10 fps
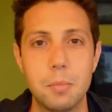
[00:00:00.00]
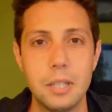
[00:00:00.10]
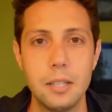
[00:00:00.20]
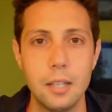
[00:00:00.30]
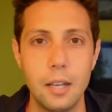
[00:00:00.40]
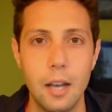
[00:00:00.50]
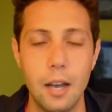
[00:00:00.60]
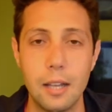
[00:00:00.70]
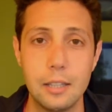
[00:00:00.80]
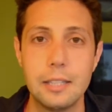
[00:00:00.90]
be,
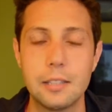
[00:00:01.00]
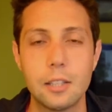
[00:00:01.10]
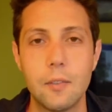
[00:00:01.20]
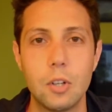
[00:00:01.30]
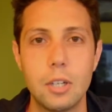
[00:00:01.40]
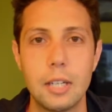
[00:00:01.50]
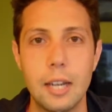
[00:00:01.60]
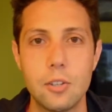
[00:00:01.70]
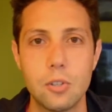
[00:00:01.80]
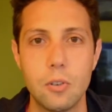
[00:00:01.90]
at least they'll give you an
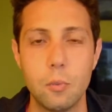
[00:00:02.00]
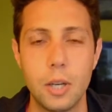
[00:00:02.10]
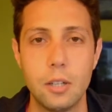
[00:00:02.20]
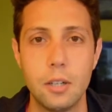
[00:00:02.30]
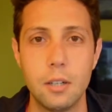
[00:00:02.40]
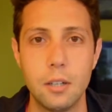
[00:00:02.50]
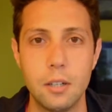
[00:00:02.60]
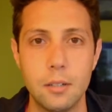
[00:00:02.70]
indication of whether